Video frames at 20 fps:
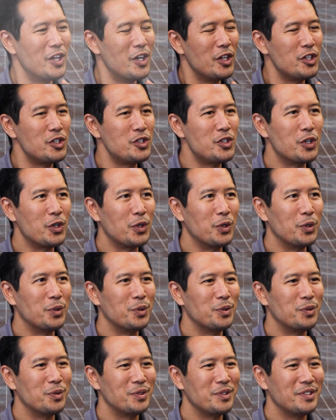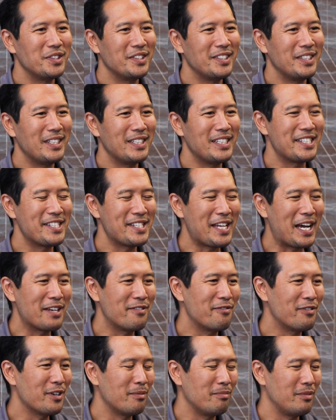So aside
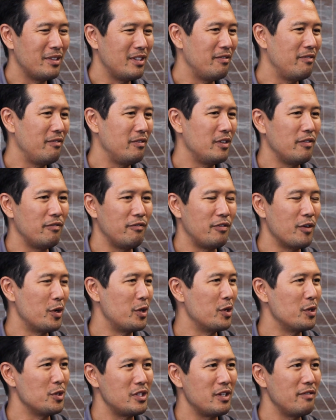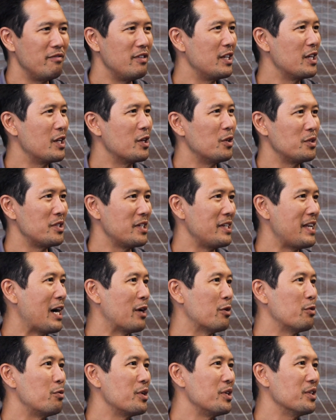from the photos, the videos, and
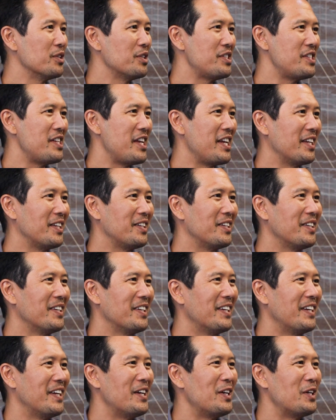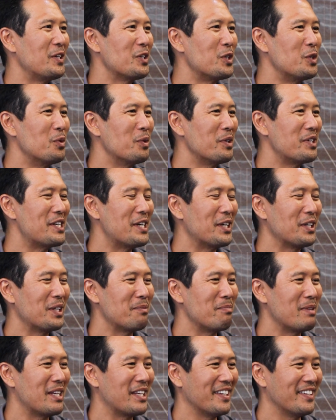now real estate, you were telling
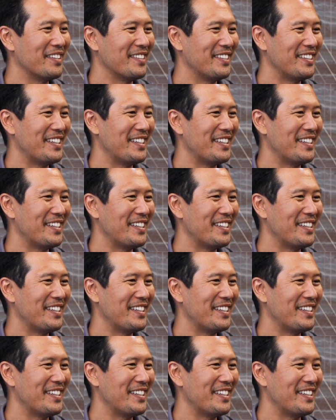me